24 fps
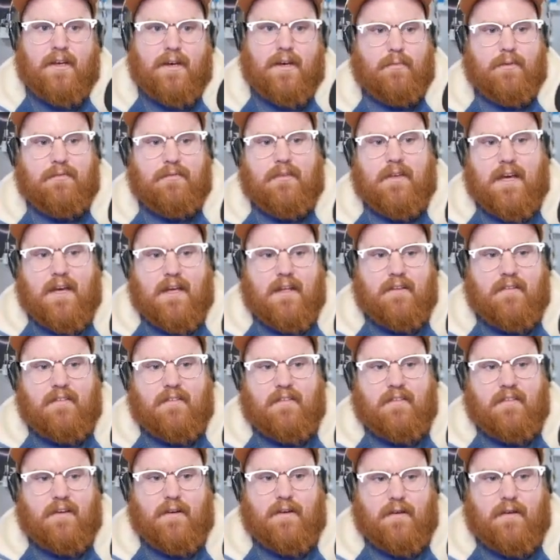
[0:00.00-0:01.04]
We've got
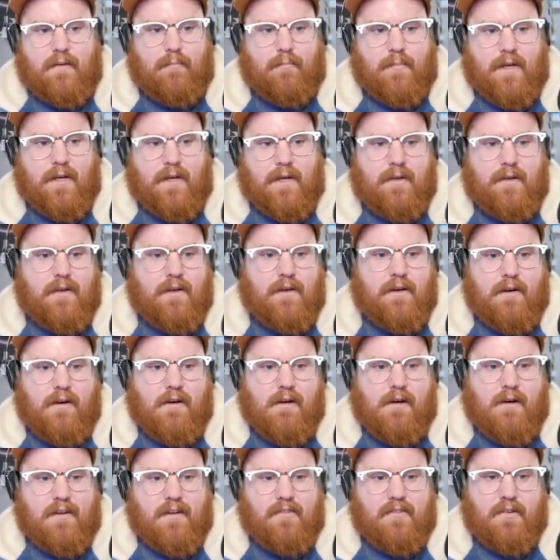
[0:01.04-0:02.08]
some
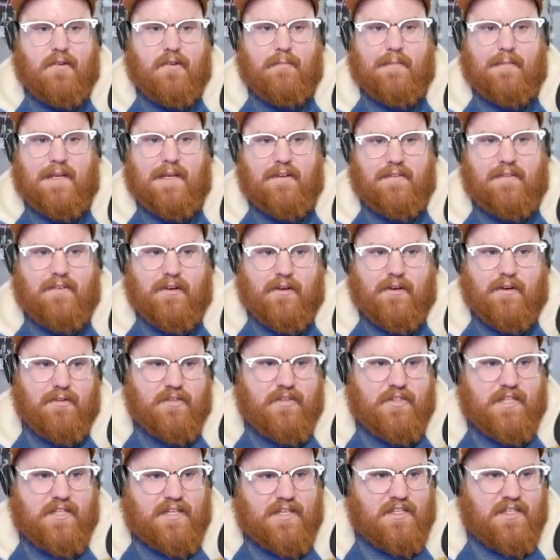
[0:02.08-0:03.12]
awesome
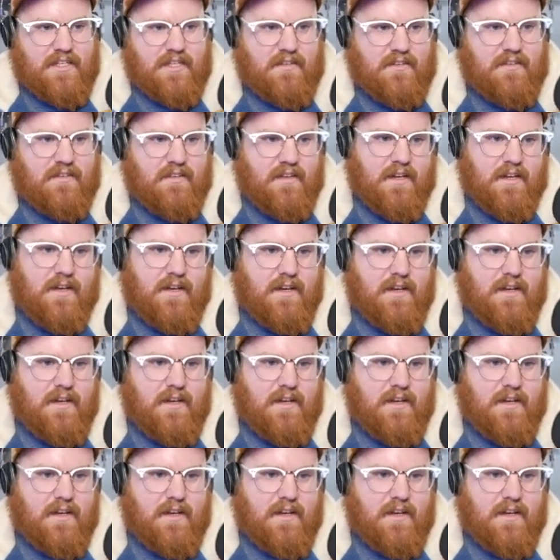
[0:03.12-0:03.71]
internal changes.